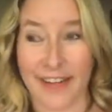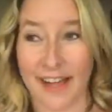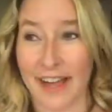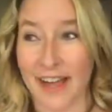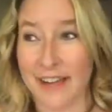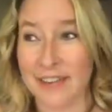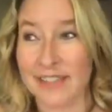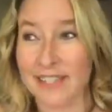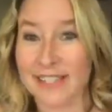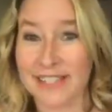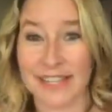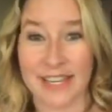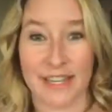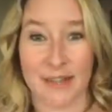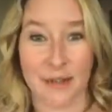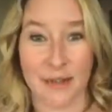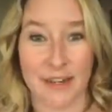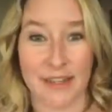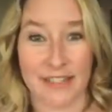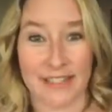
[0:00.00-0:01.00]
I have to say,
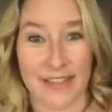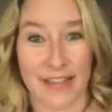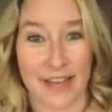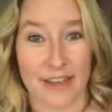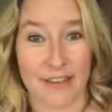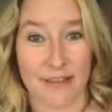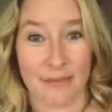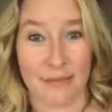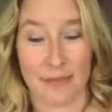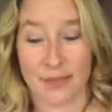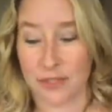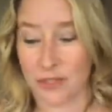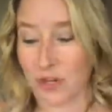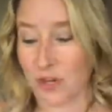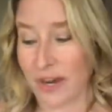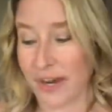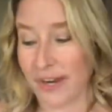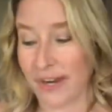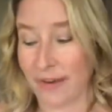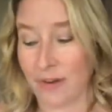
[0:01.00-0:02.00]
you guys, I have been
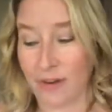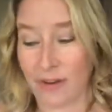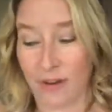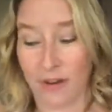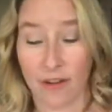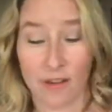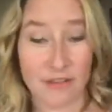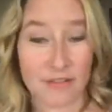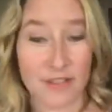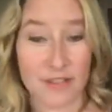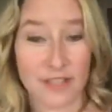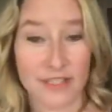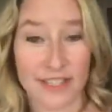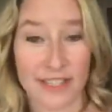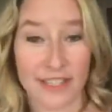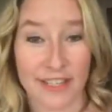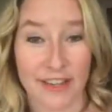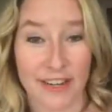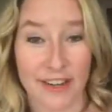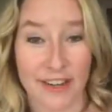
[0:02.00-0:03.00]
trying out all of their
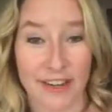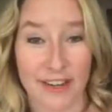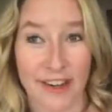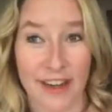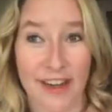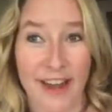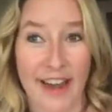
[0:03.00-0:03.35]
skincare